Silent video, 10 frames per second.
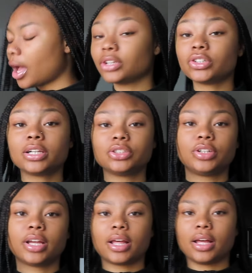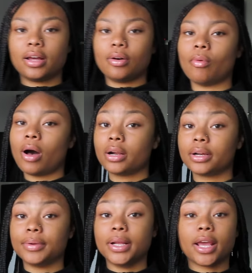I try to drink a water
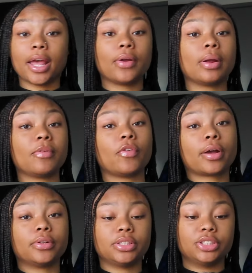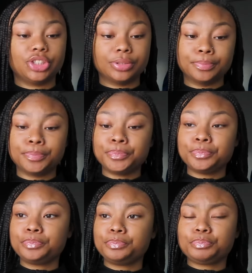and a Gatorade before I go to the gym,
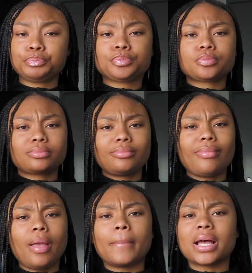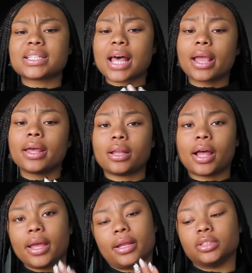because I get
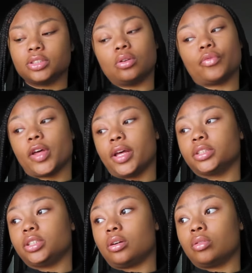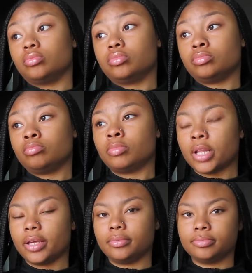lightheaded so fast, y'all.
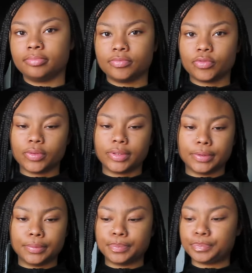Like, for real.